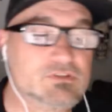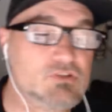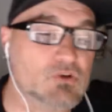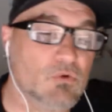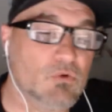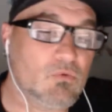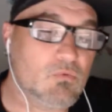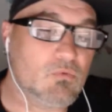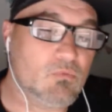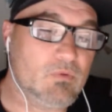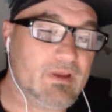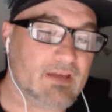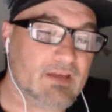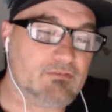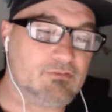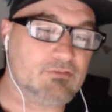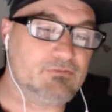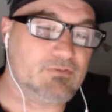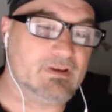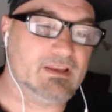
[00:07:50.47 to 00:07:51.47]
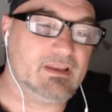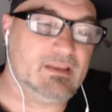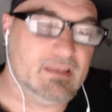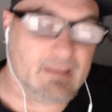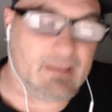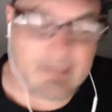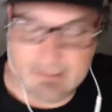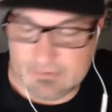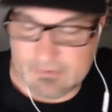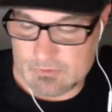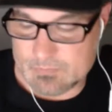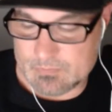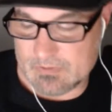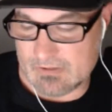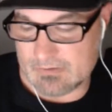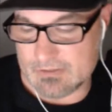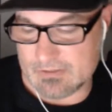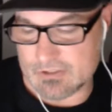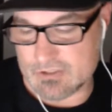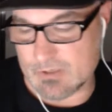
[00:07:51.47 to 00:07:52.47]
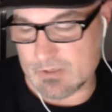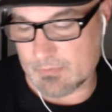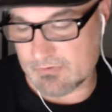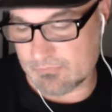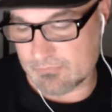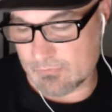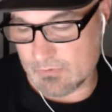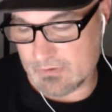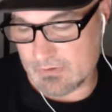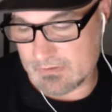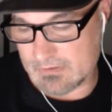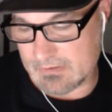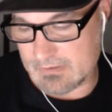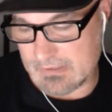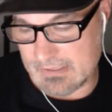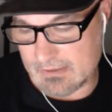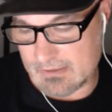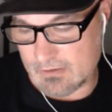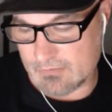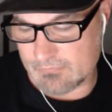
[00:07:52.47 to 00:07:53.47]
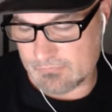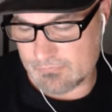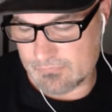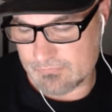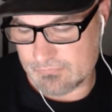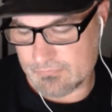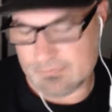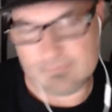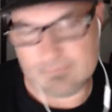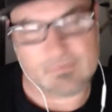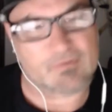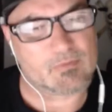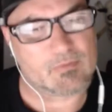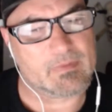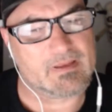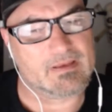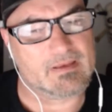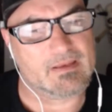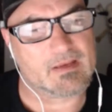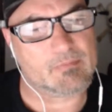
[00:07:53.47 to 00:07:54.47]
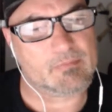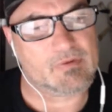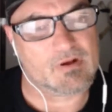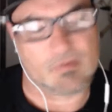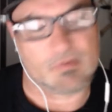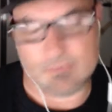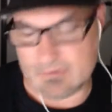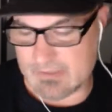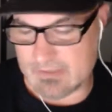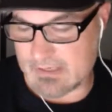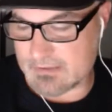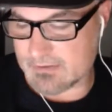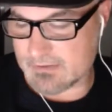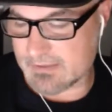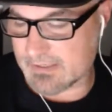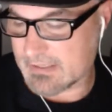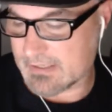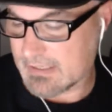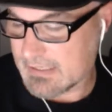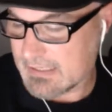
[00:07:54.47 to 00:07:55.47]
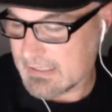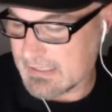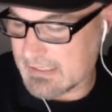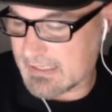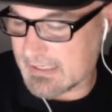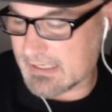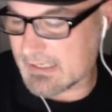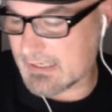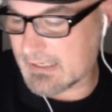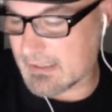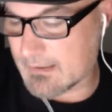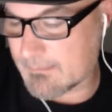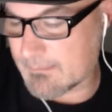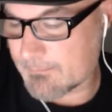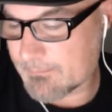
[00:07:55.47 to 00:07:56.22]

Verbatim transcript: so we have a friend, Nick, who's been on this show before. I don't know if you've ever met Nick Palmer, Dr. Nick. He yeah,